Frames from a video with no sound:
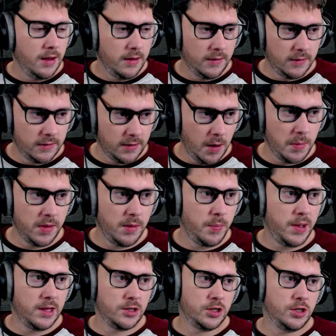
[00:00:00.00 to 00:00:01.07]
some of the
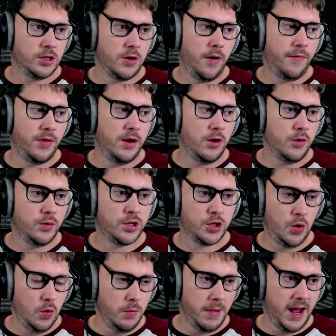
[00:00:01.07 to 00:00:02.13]
pictures of the new
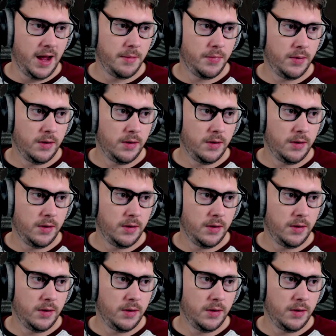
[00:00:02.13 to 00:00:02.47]
school map